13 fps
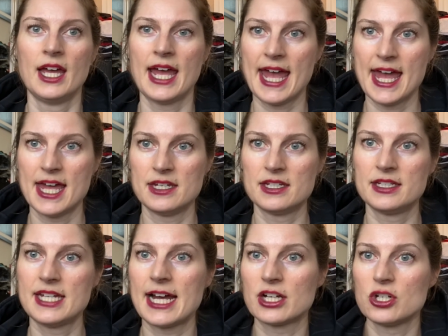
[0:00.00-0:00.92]
end
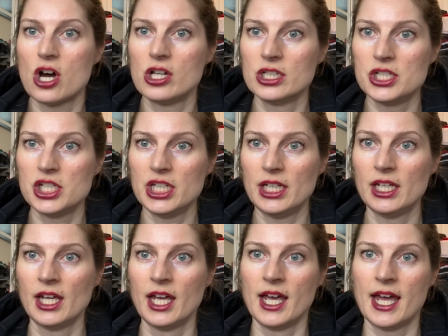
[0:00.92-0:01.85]
technology
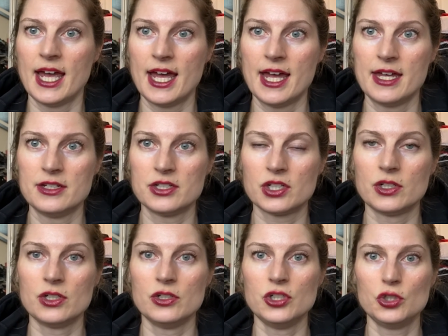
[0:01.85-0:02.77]
and
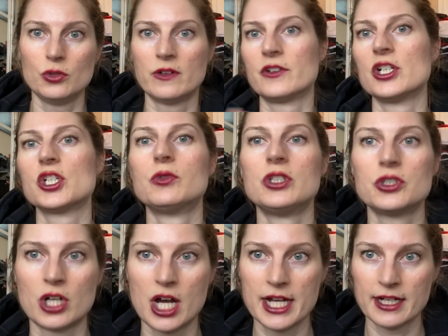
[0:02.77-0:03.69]
do a virtual
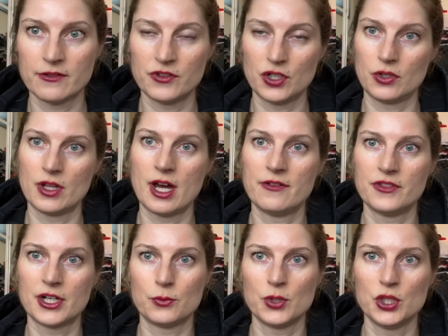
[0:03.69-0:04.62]
drawing of their of
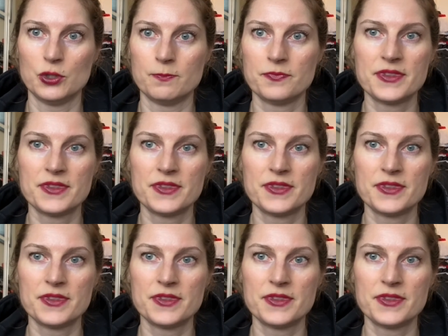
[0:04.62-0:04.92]
their room.